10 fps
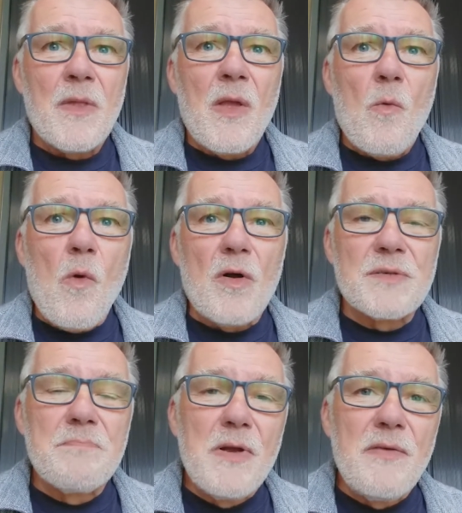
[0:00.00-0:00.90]

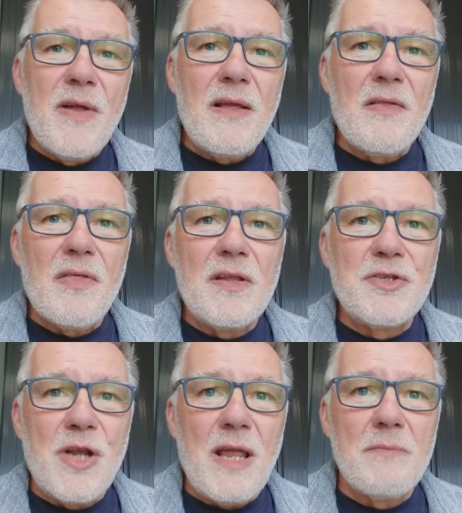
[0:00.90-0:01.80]
was moving the
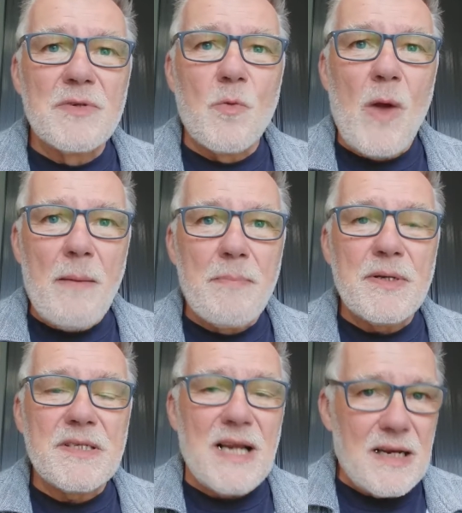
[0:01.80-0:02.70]
James
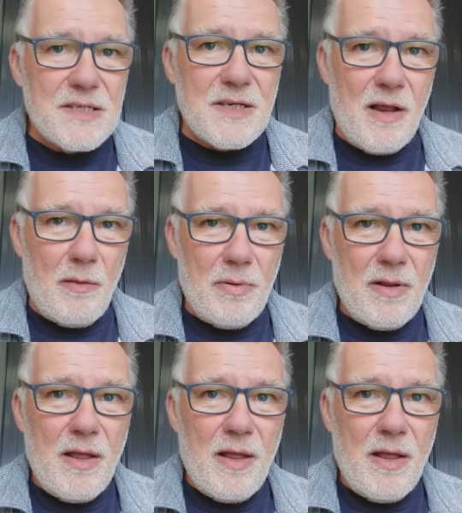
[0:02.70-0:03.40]
Webb telescope